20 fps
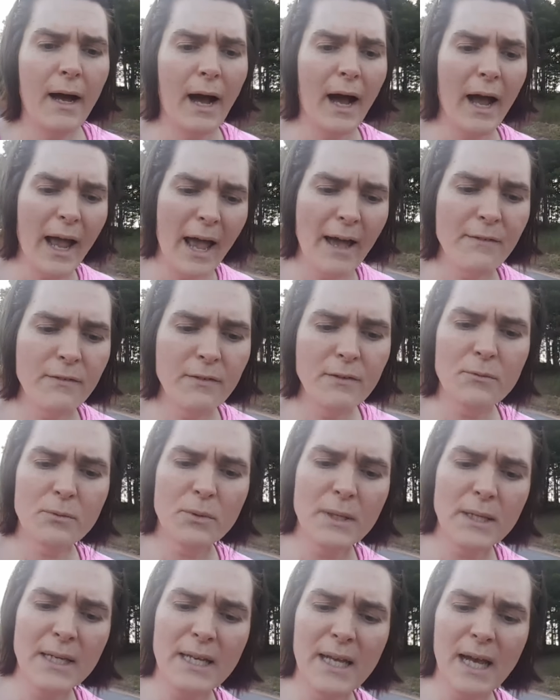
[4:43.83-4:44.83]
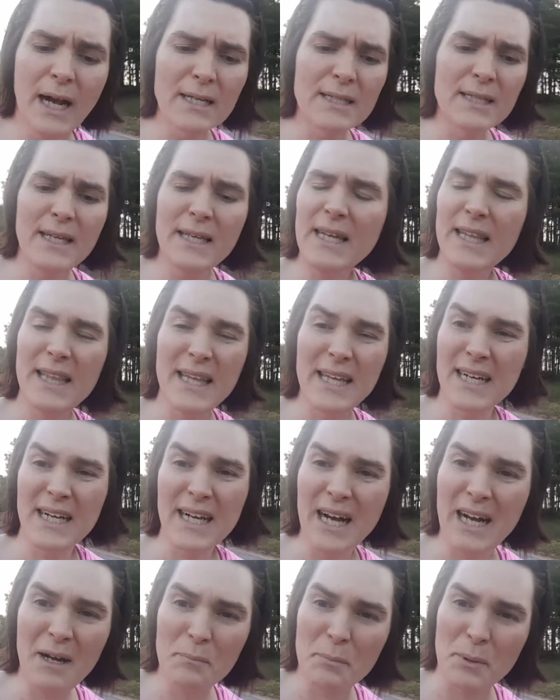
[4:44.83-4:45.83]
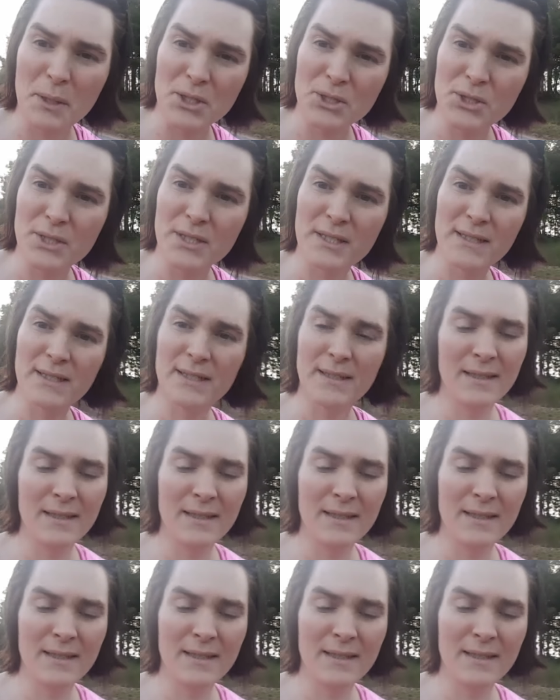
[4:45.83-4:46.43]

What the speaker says: I haven't really gotten anything accomplished.